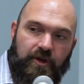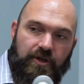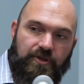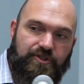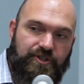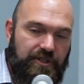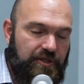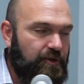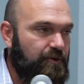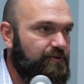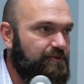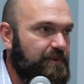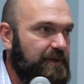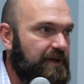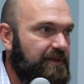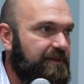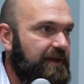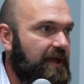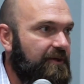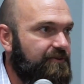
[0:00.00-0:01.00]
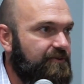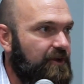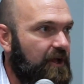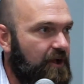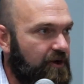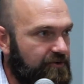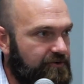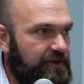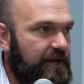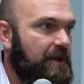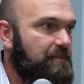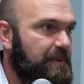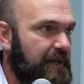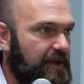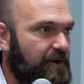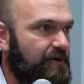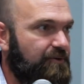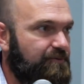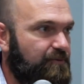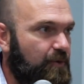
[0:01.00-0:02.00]
she loans me $1,000, and I pay
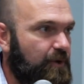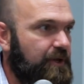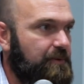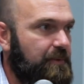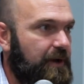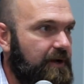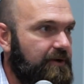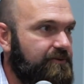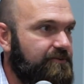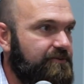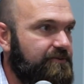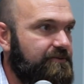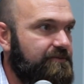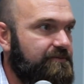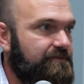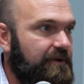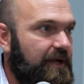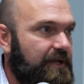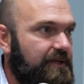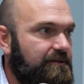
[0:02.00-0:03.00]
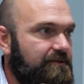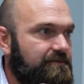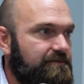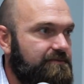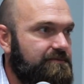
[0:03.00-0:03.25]
her $40, right?